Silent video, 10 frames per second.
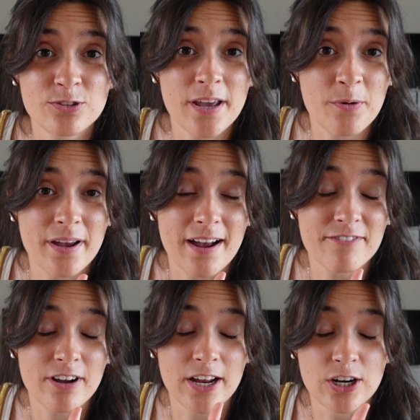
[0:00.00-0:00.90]
today we
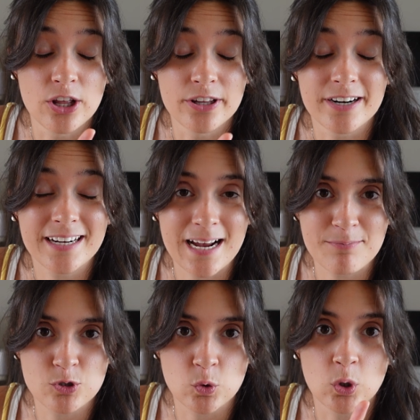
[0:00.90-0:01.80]
have another
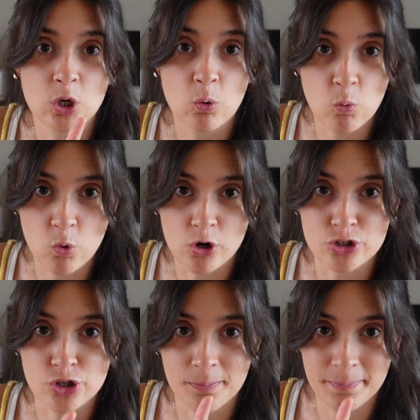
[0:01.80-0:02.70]
capsule
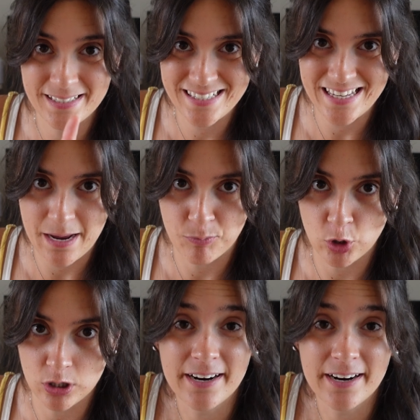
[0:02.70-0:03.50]
wardrobe staple.